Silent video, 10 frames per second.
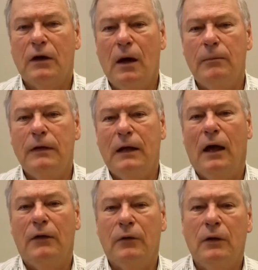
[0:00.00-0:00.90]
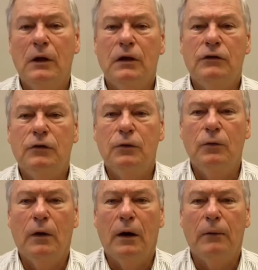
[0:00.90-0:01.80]
to come together
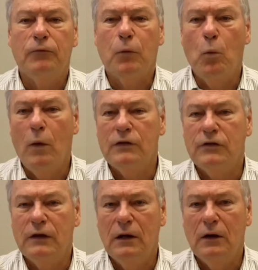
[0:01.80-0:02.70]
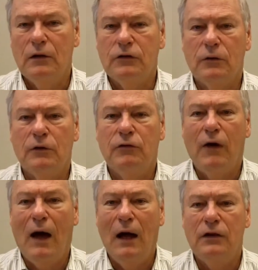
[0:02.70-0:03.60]
to once a year to
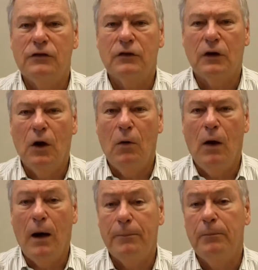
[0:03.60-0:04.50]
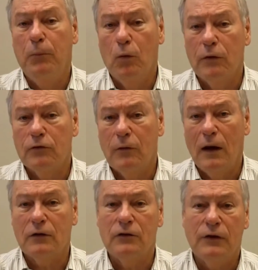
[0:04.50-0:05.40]
advise the co-op board of
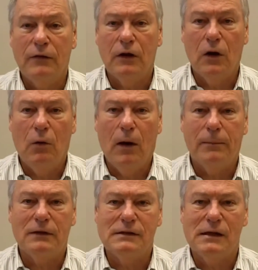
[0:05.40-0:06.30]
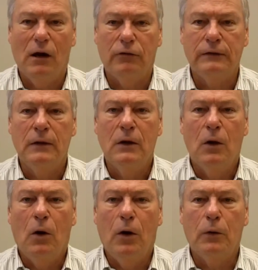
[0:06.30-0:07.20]
directors and the co-op itself
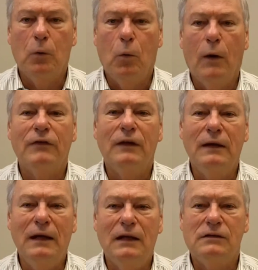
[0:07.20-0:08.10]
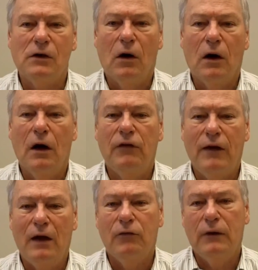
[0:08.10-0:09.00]
on what the needs are
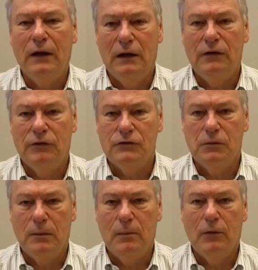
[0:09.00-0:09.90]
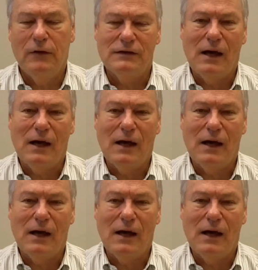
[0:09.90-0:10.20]
of every individual member